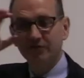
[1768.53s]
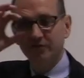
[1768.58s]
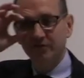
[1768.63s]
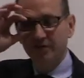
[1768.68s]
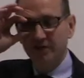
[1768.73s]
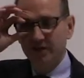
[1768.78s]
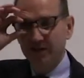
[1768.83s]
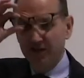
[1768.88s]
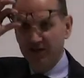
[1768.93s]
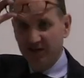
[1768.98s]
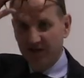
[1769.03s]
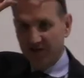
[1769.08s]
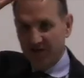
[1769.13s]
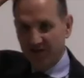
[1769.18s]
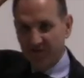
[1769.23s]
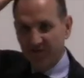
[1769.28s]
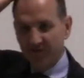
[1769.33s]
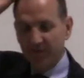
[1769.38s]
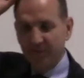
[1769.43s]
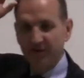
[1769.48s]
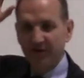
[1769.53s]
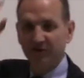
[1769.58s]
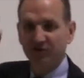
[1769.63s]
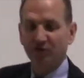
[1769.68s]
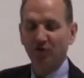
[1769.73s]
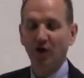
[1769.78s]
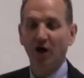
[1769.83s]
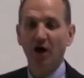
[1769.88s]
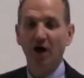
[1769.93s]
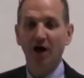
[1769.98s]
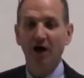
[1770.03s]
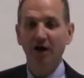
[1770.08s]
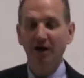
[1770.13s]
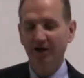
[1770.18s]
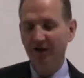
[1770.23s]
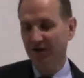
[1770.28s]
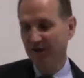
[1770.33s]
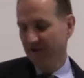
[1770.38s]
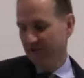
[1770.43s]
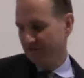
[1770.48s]
so that he could give them his
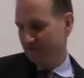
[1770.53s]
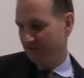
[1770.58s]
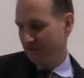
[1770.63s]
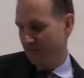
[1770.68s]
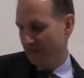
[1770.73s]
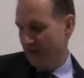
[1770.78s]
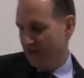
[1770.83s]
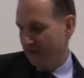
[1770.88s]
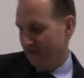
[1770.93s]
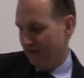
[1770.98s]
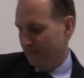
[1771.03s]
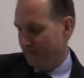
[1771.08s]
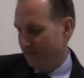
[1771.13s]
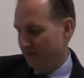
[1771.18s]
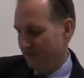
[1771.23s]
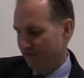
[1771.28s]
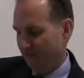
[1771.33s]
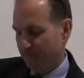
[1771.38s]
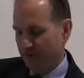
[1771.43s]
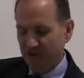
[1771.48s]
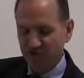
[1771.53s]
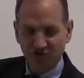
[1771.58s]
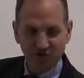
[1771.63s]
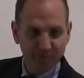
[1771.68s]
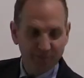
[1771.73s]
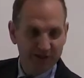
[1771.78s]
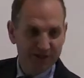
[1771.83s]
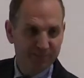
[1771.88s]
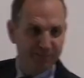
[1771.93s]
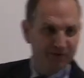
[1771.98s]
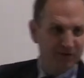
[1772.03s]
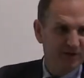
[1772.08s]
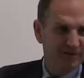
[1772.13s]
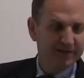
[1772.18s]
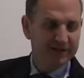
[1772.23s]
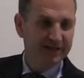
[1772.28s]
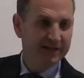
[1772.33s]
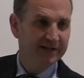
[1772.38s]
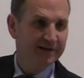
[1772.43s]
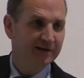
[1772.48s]
law so that they could be special people
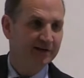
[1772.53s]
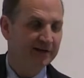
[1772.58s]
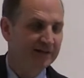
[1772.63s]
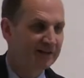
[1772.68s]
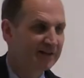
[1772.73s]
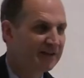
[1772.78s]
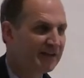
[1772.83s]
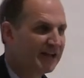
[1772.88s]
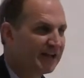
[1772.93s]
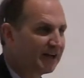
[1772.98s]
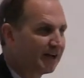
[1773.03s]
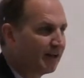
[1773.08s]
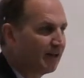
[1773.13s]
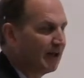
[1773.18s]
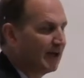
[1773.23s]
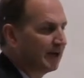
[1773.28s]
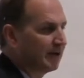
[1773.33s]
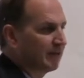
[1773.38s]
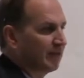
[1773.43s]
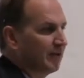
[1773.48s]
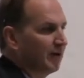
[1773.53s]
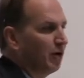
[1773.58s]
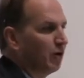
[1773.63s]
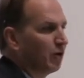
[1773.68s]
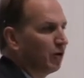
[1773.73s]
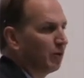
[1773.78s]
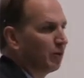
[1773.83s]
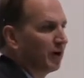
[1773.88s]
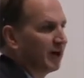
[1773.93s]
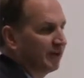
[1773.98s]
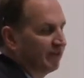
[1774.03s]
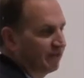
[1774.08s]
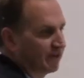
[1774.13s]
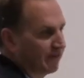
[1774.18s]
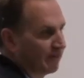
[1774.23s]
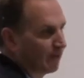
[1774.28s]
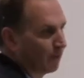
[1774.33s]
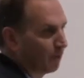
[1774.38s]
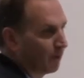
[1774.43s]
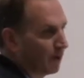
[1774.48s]
over here and then neglect the whole rest
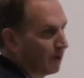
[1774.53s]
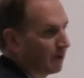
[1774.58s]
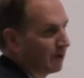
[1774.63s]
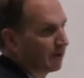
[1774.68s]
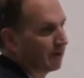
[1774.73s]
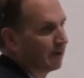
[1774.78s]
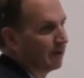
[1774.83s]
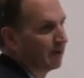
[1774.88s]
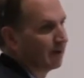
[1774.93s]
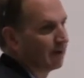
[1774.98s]
of the world.